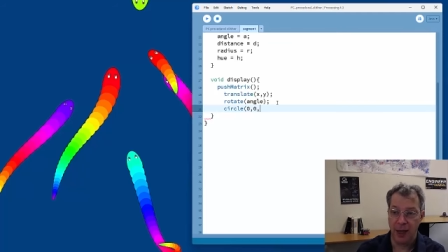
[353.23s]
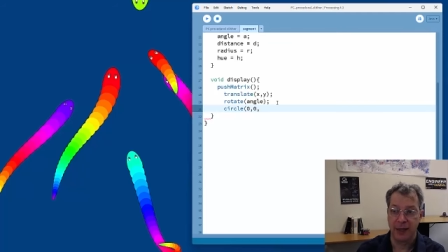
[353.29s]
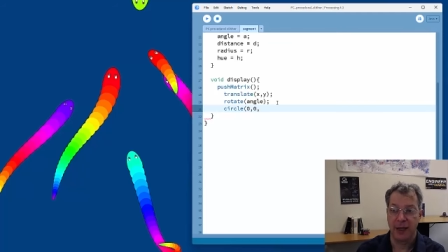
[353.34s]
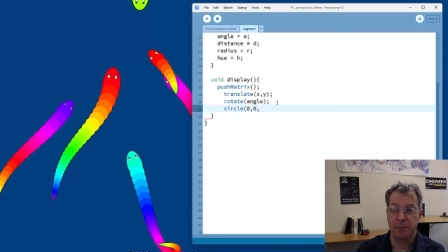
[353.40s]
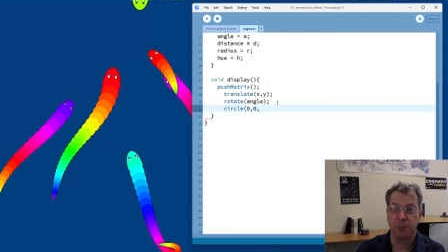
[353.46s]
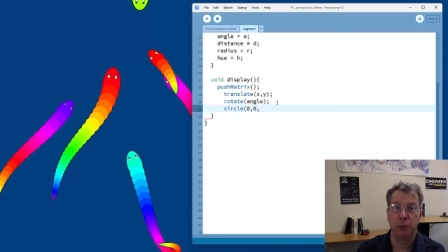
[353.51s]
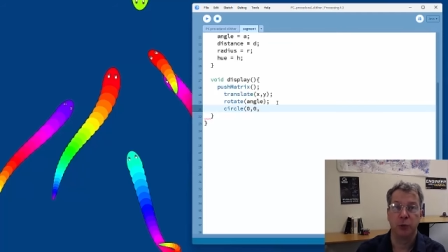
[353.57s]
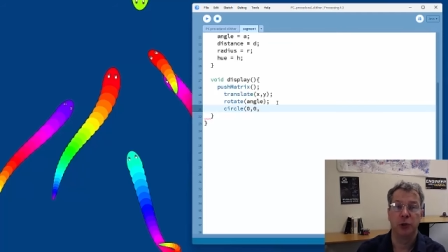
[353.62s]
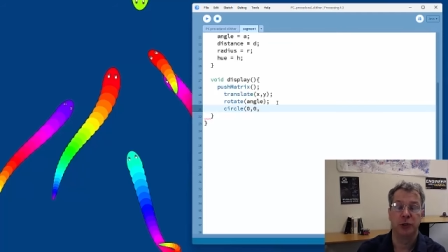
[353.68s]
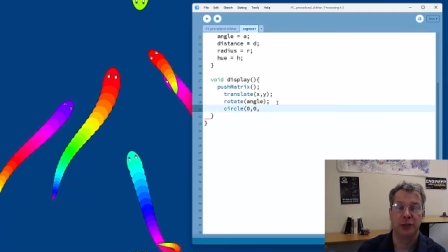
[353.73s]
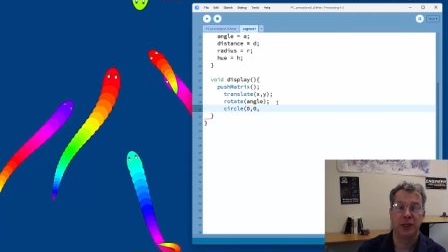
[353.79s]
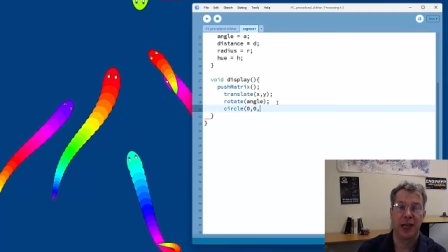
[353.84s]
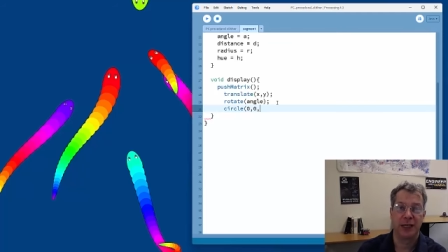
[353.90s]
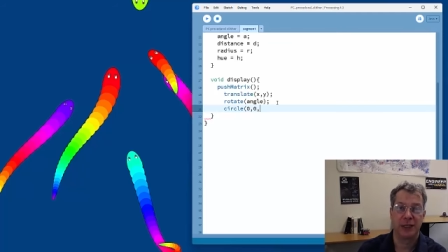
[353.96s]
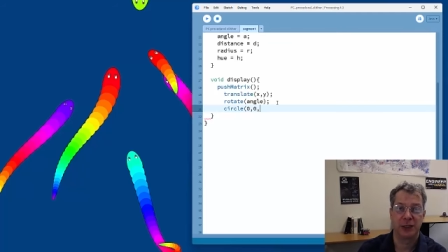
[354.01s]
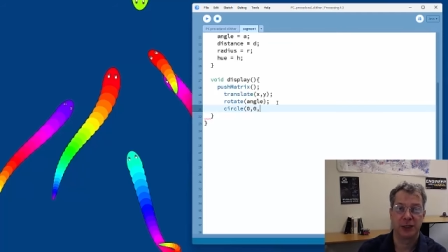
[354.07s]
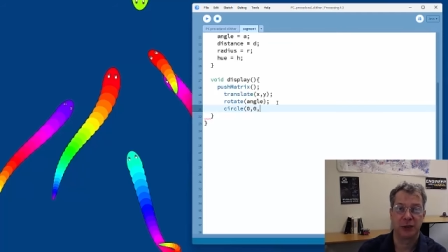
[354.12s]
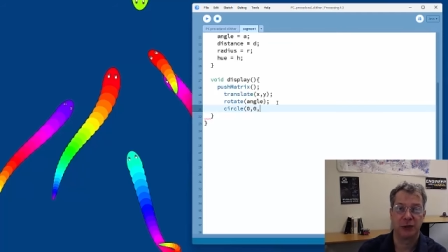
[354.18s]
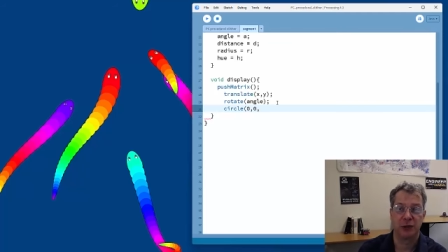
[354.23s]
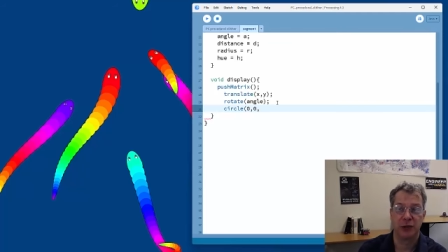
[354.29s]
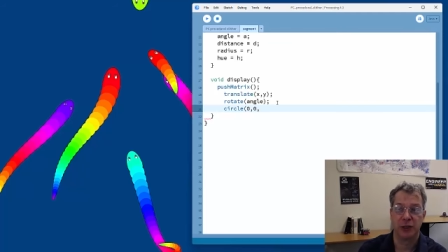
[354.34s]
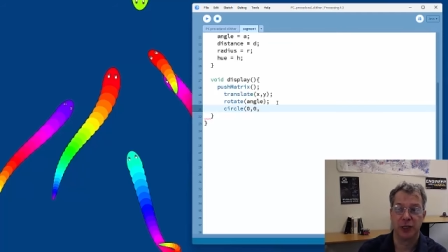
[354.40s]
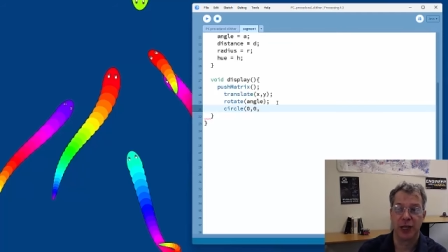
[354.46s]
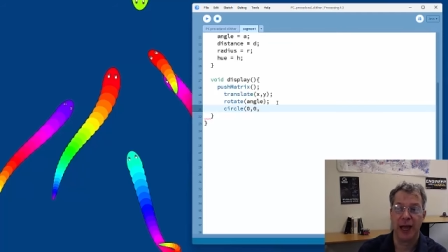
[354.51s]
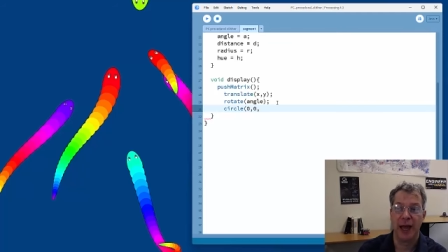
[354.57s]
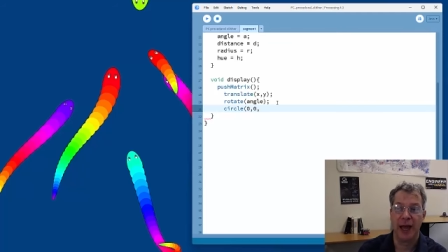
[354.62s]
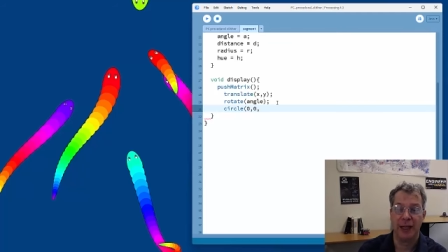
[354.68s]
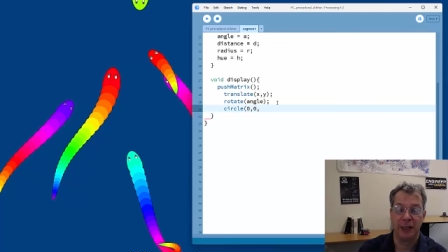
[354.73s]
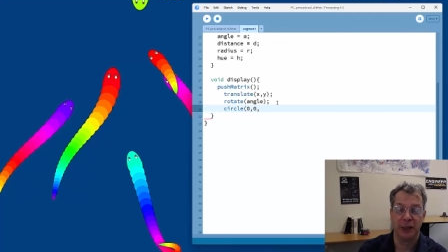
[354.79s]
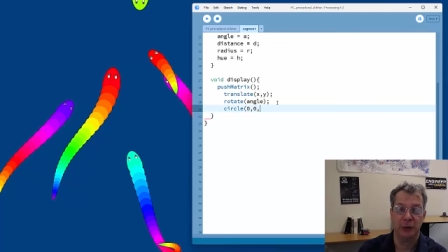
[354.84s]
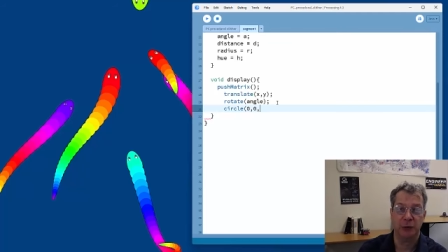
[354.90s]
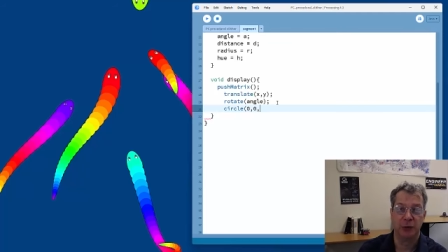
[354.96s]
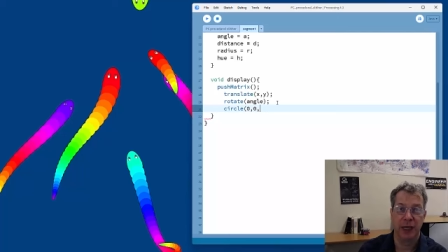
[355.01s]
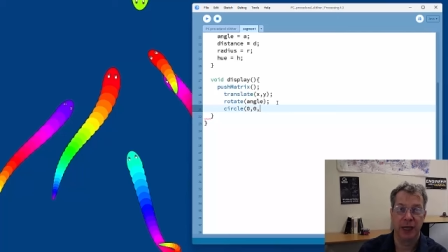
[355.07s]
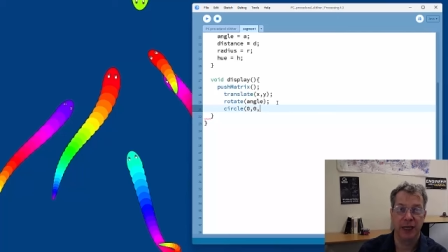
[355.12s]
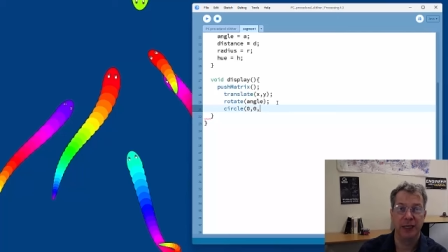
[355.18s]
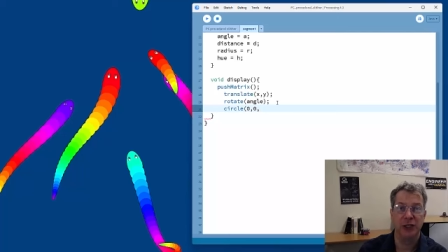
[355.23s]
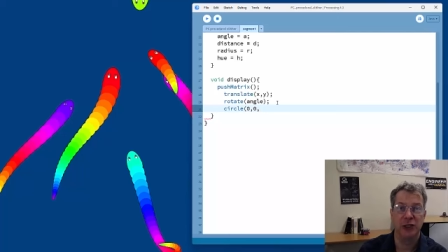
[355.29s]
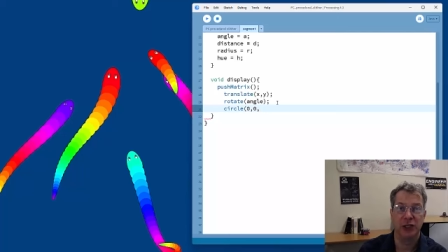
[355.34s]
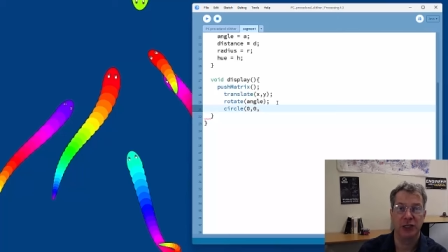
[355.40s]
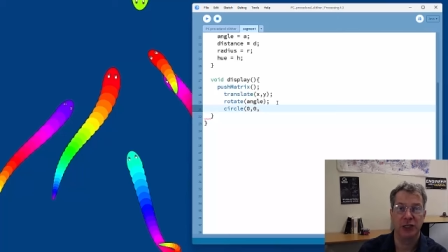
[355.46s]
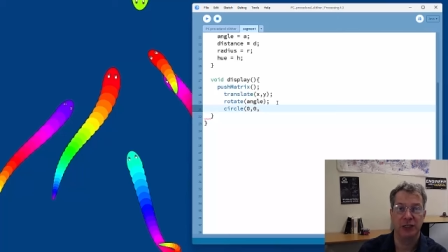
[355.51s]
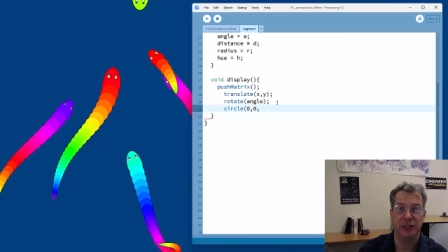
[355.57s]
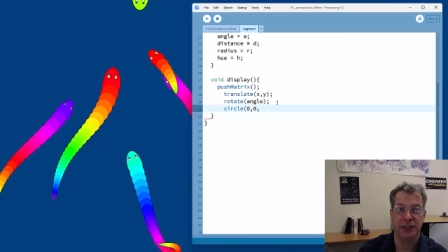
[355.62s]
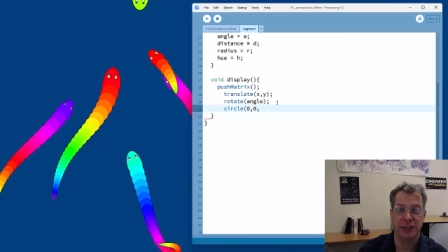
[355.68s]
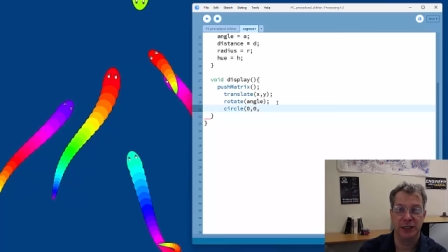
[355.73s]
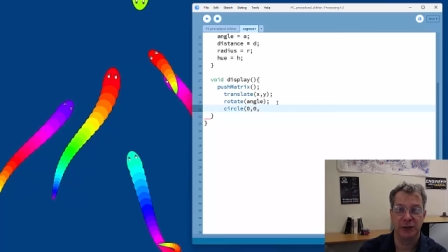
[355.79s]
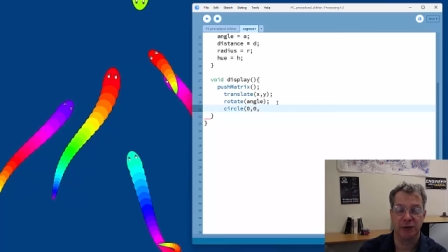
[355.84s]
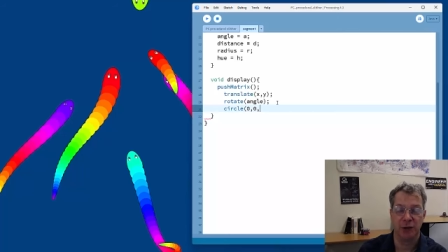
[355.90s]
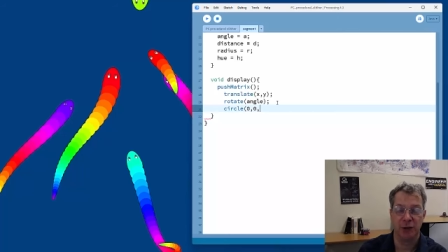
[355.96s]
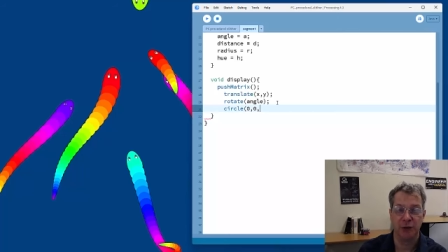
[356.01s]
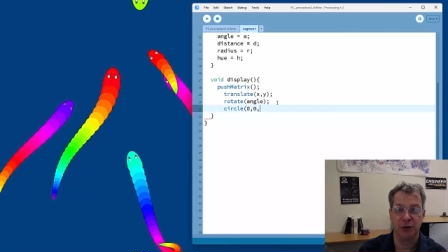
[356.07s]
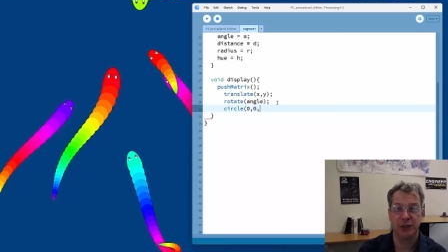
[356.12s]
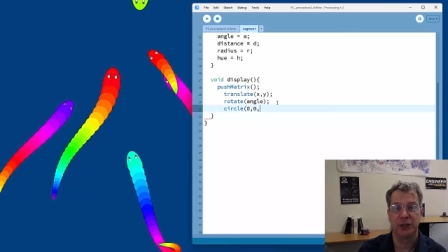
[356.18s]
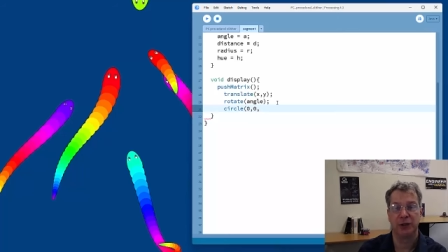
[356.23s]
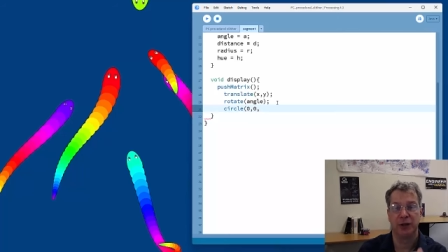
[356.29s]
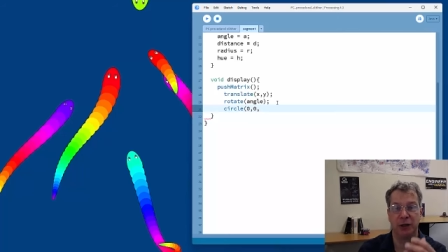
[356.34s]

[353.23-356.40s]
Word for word: and I put that circle at location 0,